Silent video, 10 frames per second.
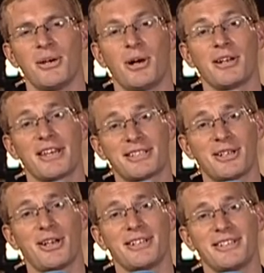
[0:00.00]
Well,
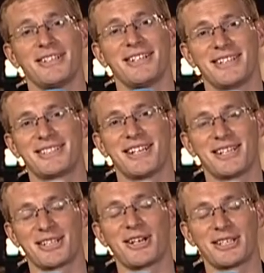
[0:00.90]
that's a, uh, it's
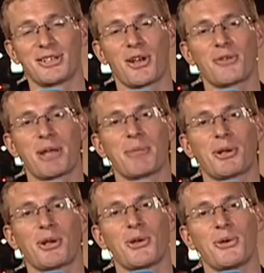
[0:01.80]
it's a, it's a lot of
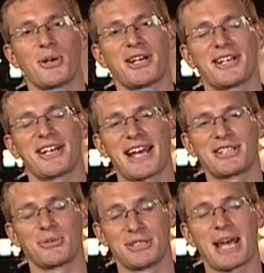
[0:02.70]
people who uh,
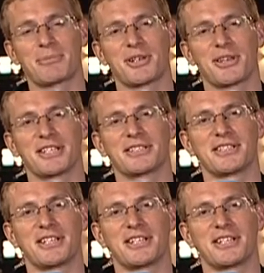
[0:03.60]
had to adapt to this.